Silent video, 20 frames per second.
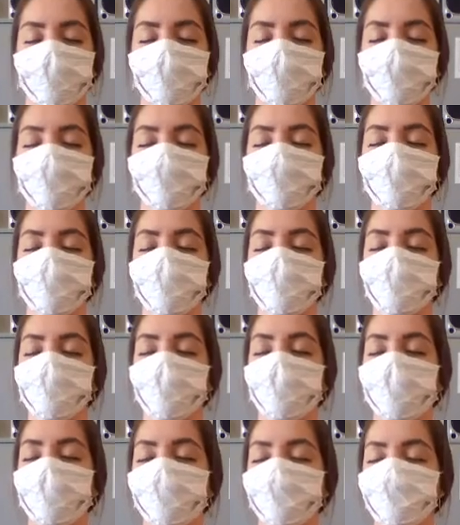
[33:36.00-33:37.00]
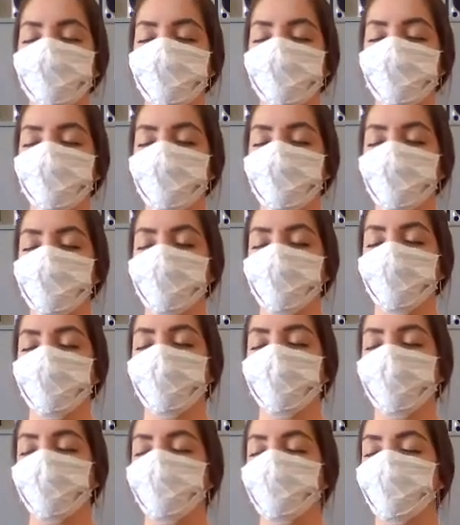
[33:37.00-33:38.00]
Whether you're visualizing or
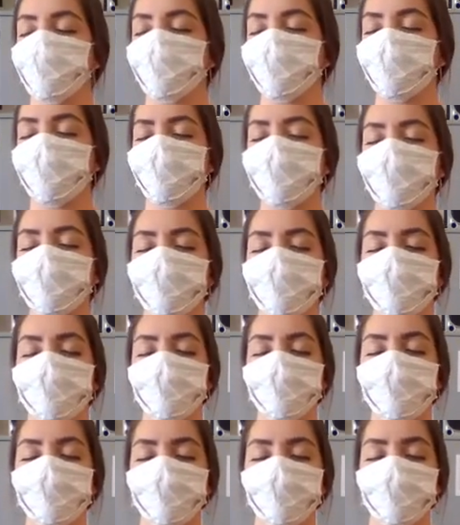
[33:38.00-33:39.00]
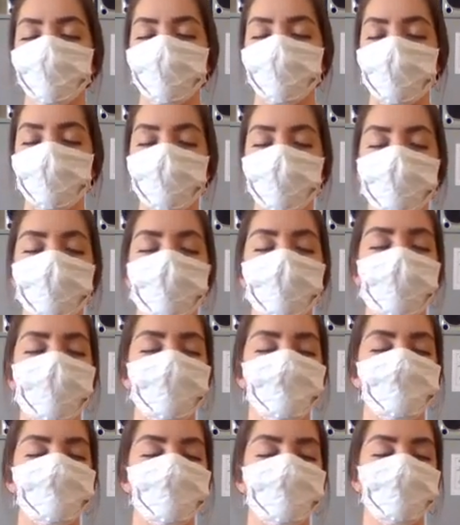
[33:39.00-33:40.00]
picturing, maybe
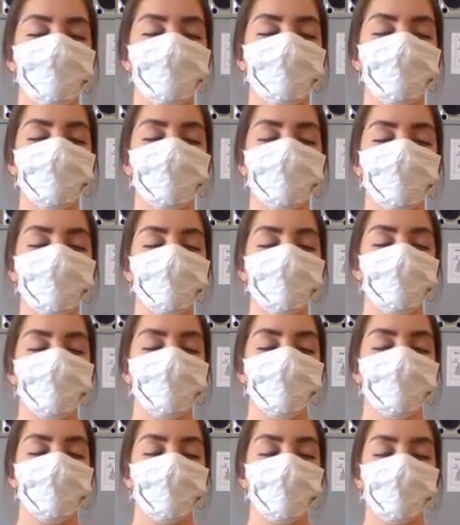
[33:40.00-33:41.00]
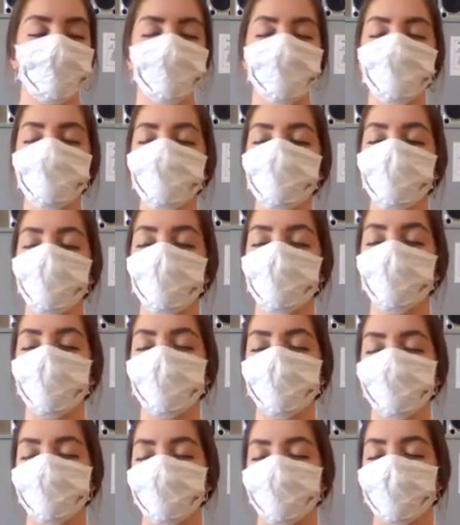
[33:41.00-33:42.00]
imagining or using the
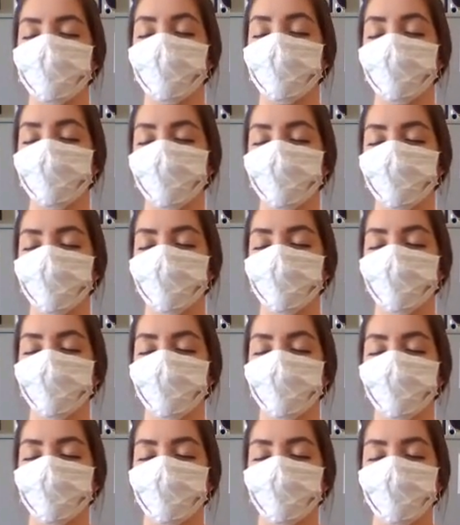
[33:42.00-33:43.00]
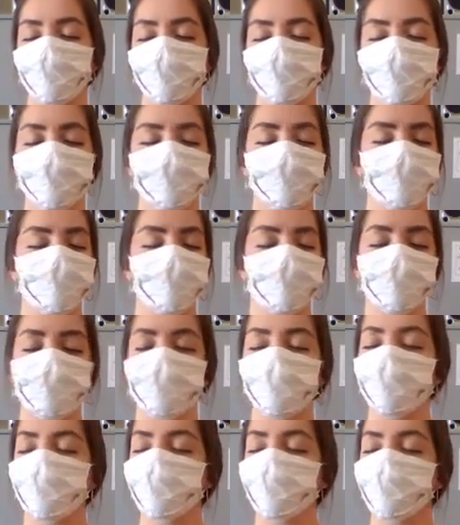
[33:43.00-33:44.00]
mind's eye,
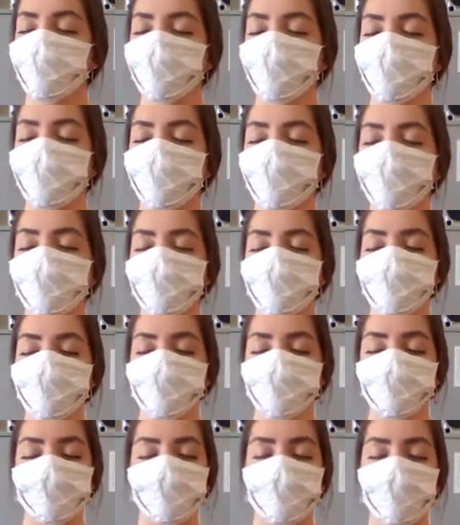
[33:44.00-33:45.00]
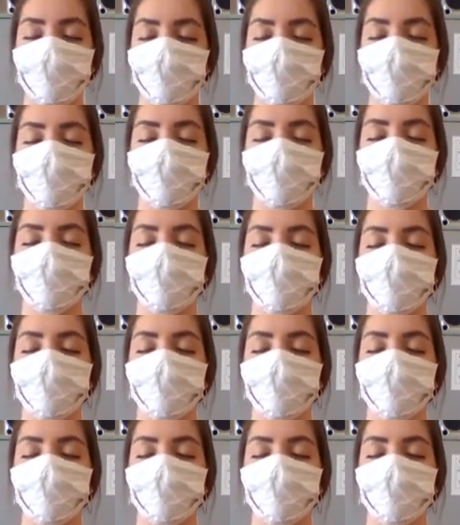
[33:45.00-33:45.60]
however you describe it,